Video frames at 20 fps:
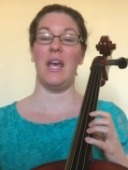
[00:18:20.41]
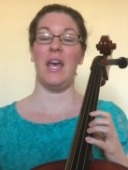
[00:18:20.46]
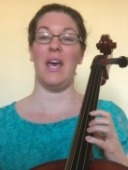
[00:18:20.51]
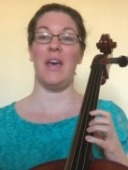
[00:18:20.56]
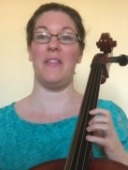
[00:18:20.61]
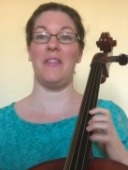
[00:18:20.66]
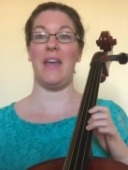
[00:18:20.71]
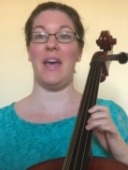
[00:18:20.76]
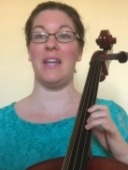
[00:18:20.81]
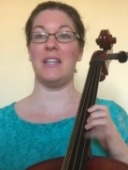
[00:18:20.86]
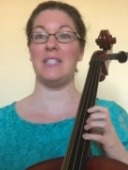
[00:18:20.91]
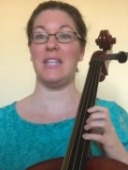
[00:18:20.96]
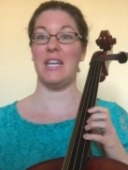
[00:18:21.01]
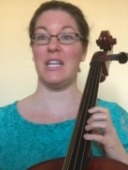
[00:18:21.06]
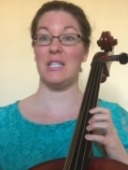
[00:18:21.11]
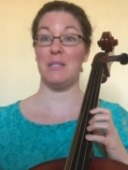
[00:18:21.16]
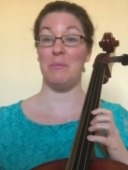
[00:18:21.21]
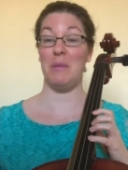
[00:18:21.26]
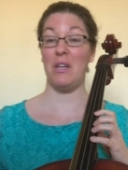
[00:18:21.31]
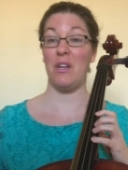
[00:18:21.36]
and that
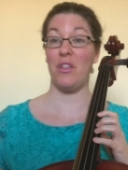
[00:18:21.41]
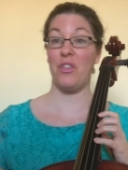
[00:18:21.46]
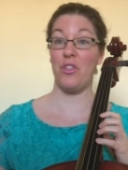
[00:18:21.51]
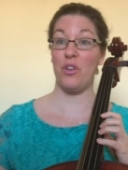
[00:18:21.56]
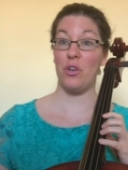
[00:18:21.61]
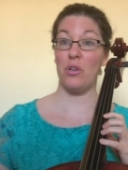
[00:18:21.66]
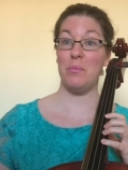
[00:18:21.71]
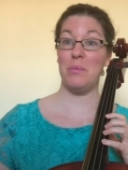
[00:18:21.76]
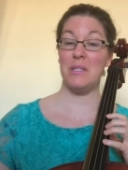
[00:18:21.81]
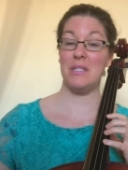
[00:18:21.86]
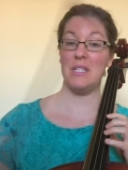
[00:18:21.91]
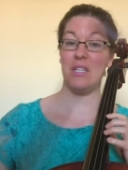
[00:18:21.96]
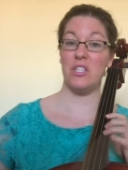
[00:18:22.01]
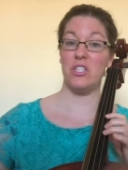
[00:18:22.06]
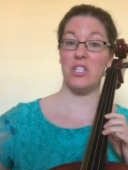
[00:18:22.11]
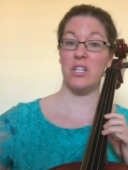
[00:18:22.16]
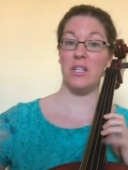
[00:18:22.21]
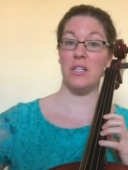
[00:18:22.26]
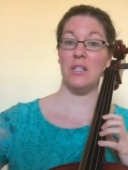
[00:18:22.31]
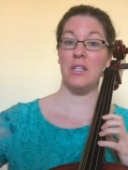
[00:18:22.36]
takes me to third
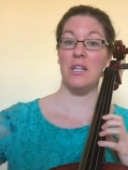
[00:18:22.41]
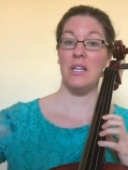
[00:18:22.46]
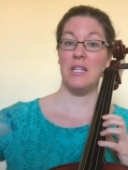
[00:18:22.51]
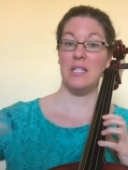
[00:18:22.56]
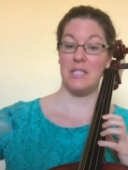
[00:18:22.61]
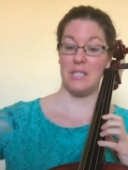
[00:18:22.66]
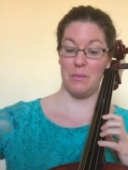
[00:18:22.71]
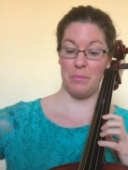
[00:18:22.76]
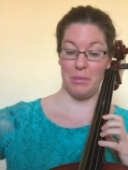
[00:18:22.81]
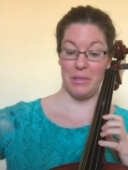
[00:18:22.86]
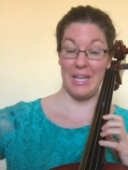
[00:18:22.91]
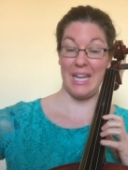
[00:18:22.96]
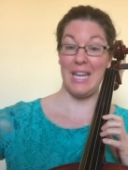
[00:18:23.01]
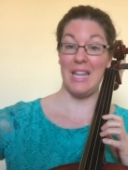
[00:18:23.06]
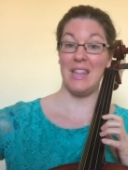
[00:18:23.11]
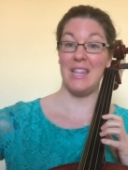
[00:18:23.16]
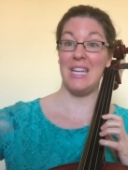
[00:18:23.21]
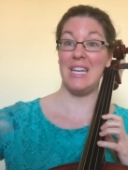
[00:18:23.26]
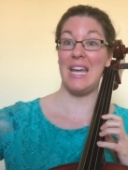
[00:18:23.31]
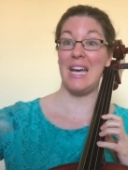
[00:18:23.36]
position to play
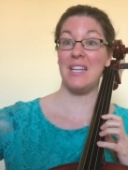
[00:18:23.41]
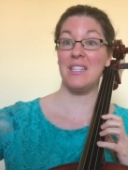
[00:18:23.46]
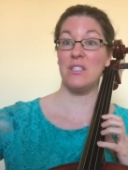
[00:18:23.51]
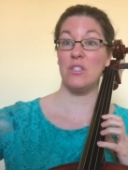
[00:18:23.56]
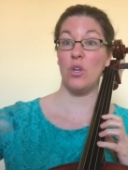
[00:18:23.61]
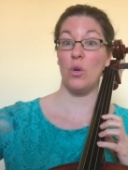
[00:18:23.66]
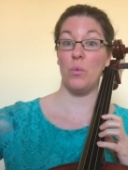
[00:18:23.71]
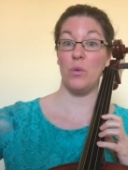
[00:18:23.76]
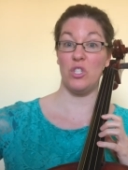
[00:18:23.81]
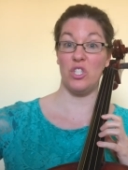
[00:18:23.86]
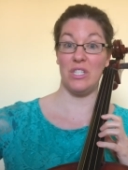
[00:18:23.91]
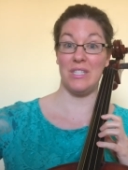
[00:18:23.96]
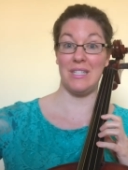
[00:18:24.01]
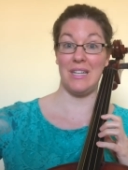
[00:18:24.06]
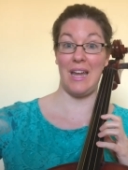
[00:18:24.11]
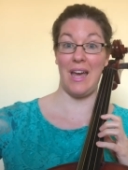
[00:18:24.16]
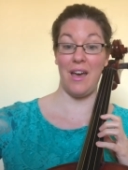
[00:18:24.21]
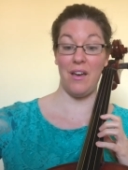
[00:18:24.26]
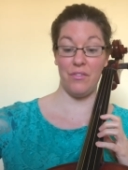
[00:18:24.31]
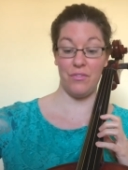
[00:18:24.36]
the next note, which is
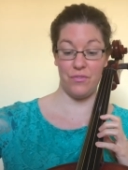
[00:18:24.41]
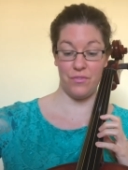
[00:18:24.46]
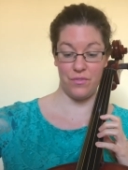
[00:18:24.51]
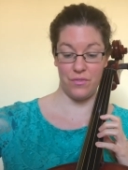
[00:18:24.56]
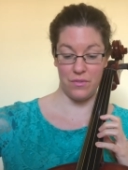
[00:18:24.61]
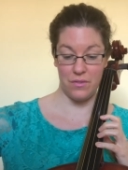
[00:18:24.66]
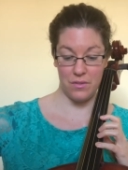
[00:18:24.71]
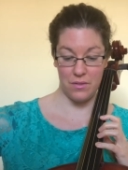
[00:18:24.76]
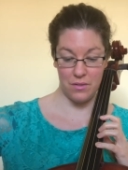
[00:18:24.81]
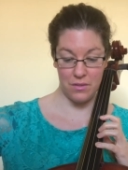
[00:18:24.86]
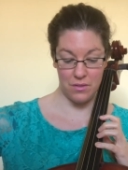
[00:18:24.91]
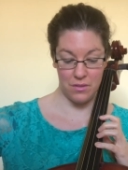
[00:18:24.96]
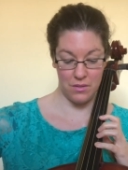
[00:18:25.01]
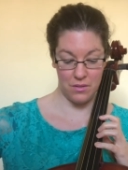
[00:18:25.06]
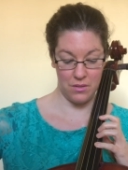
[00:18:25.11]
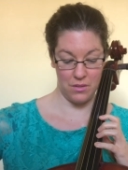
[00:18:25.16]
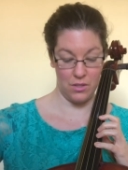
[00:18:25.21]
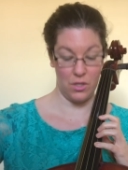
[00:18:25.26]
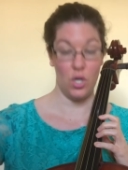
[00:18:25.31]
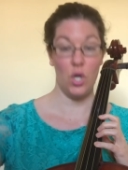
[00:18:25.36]
an F,
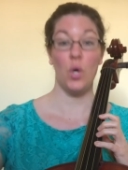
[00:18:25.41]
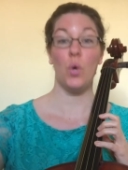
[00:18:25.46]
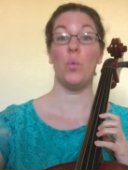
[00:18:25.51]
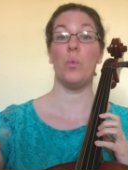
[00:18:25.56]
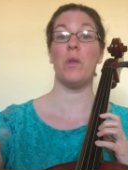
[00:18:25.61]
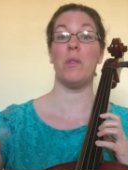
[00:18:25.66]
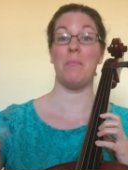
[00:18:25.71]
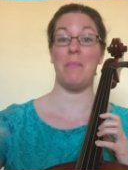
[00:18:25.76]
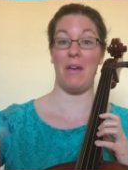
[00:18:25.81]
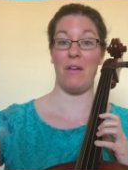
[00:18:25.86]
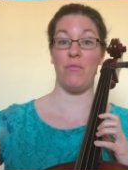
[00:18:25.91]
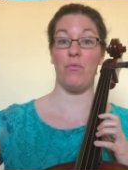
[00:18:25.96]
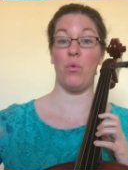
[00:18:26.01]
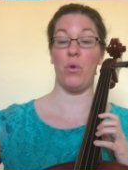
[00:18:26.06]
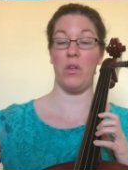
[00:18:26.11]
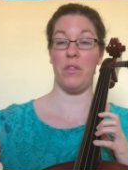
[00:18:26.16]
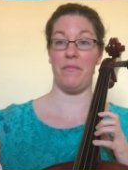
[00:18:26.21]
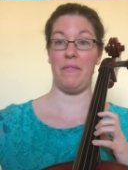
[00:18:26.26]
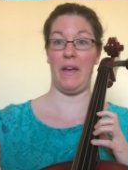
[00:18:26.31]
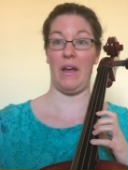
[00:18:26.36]
with my
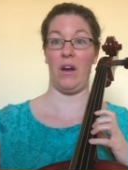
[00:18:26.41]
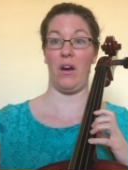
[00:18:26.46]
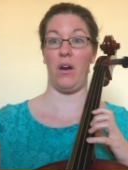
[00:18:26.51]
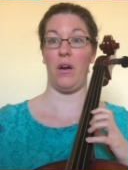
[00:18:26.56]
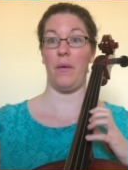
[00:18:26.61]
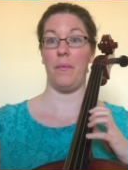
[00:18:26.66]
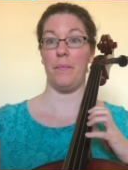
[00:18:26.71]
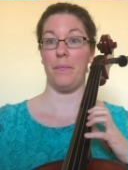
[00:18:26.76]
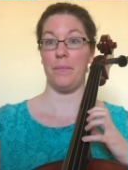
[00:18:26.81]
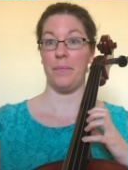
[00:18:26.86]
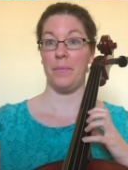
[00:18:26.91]
fourth finger.